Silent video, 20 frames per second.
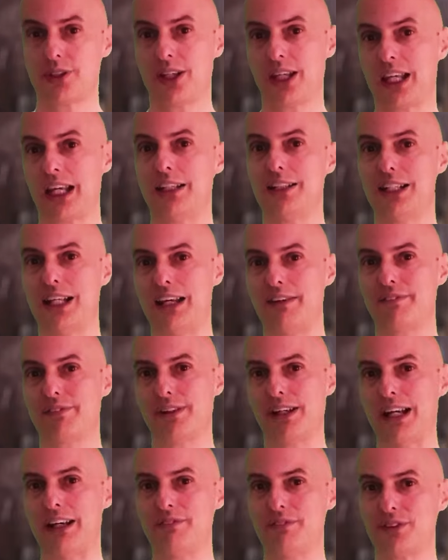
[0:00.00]
that are getting
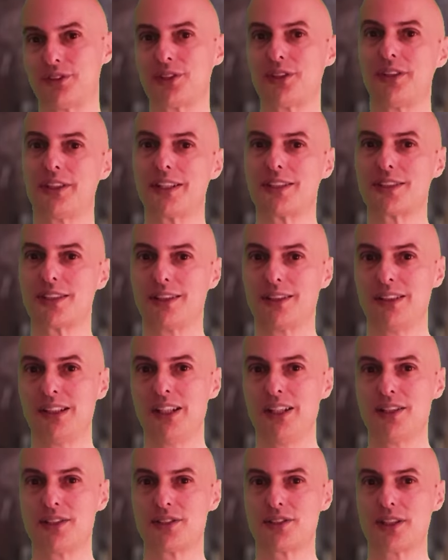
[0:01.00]
ever, ever tighter.
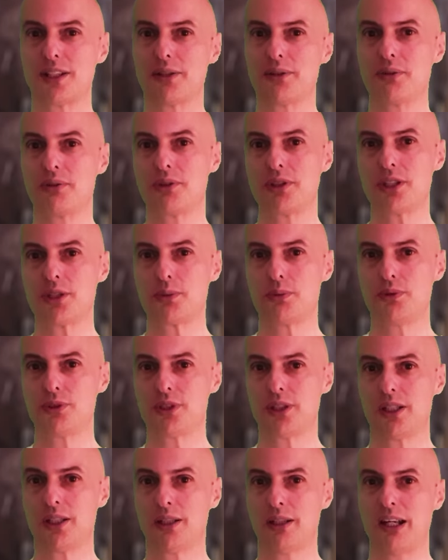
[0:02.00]
So this was
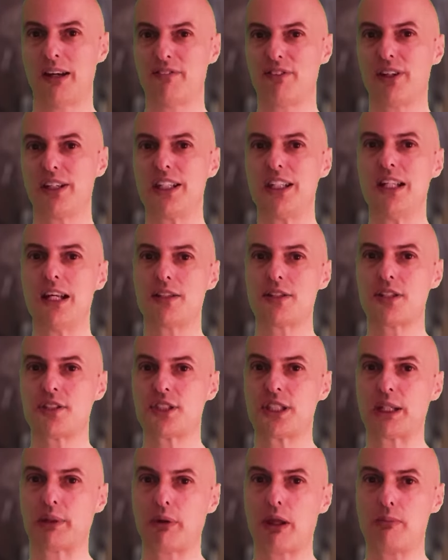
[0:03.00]
a very
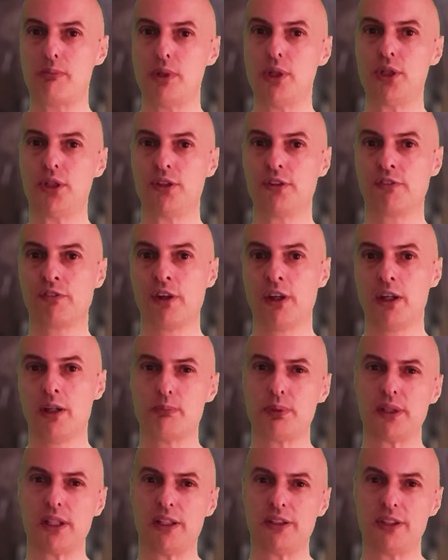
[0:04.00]
necessary move,
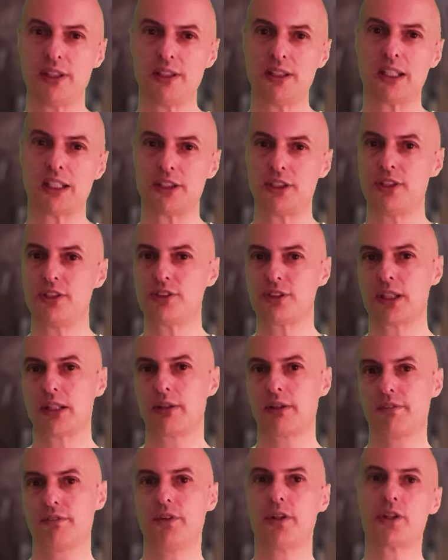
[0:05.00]
but it didn't actually
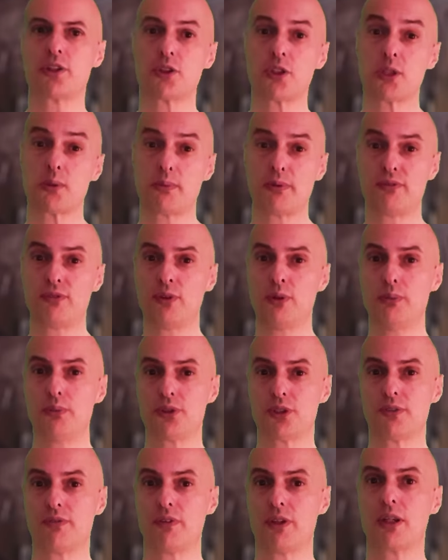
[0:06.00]
sacrifice on the
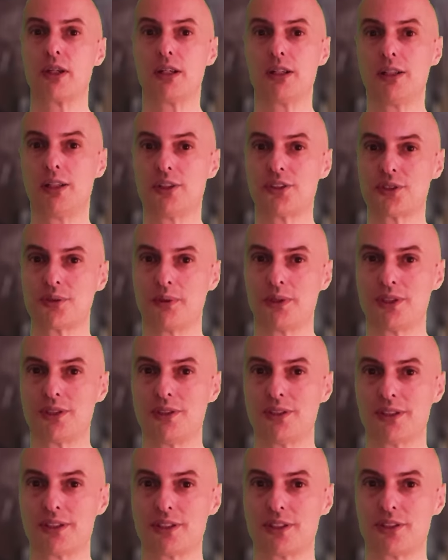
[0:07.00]
performance of the car. So it's
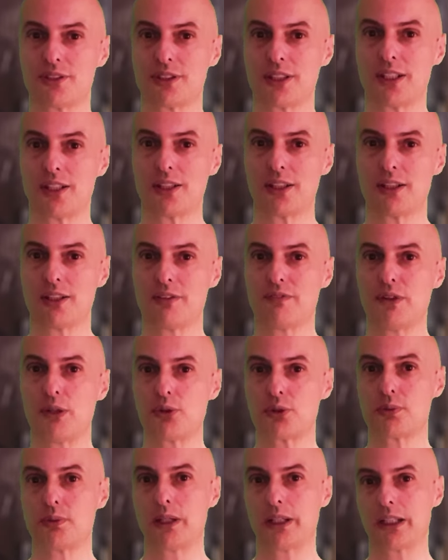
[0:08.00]
nice to see that the
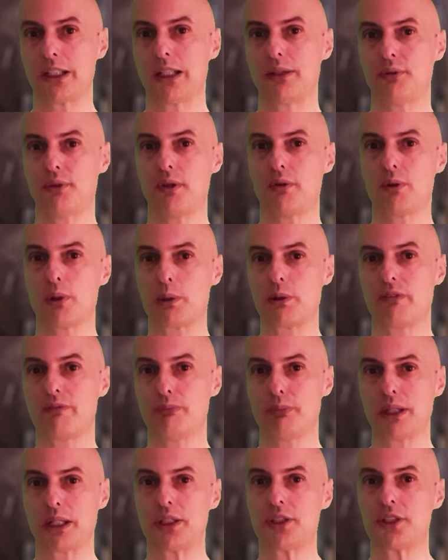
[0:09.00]
Volkswagen Audi Group have
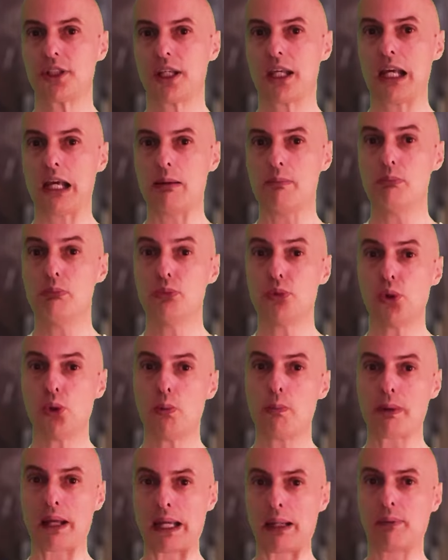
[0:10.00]
managed to get
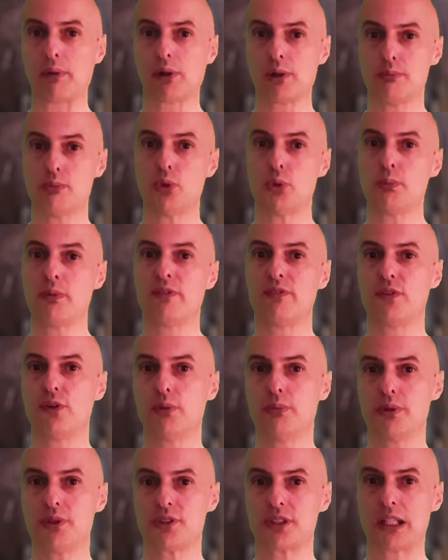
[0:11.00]
more power and more
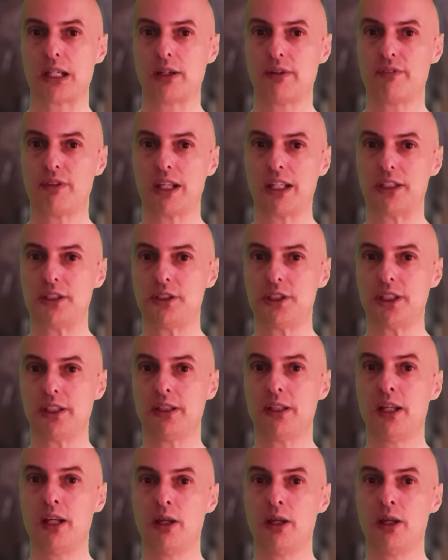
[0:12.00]
performance out of the engine,